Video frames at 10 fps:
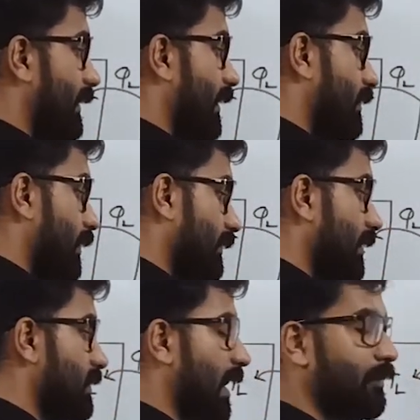at the
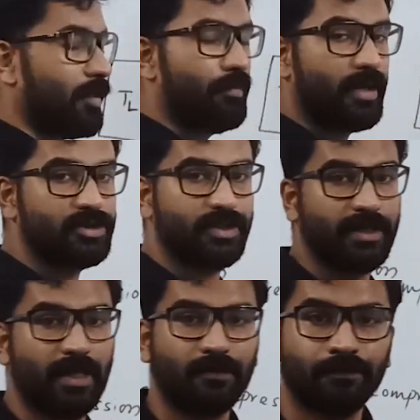same temperature
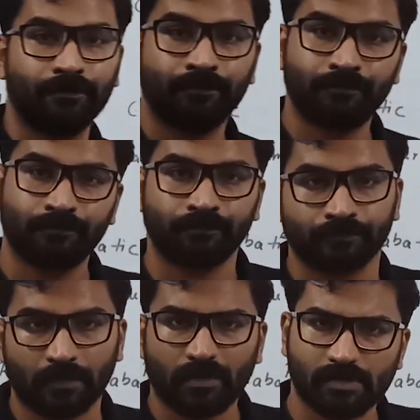TL.
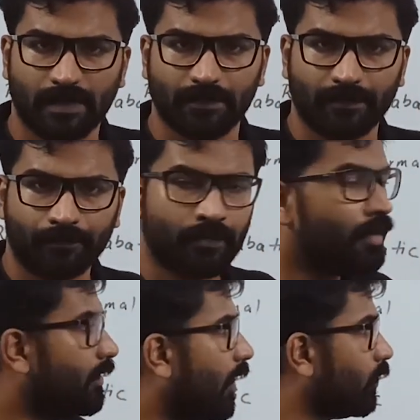Same thing.
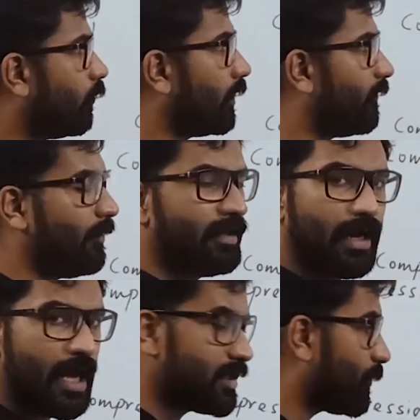Now what will be the
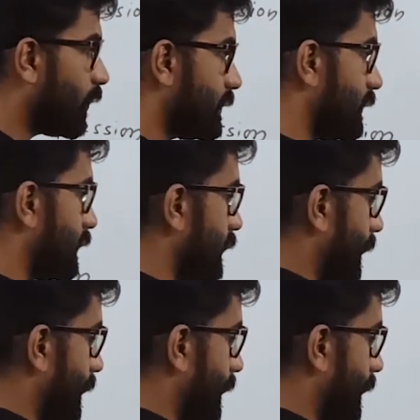last process?